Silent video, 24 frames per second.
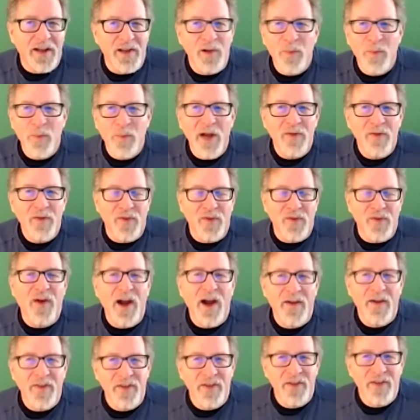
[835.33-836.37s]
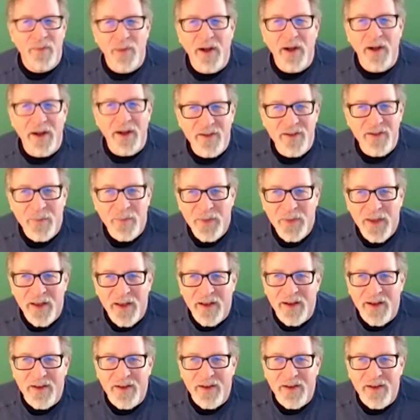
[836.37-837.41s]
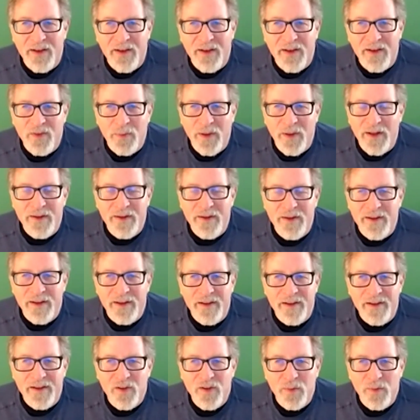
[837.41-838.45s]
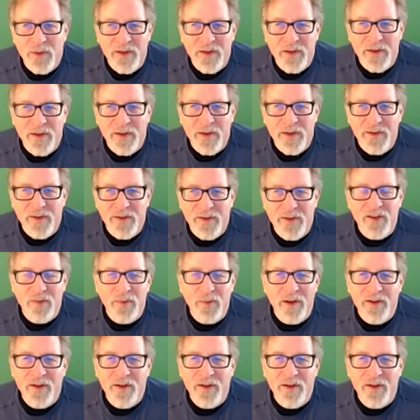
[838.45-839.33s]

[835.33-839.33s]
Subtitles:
He'll buy it for $500 and spend 6 months.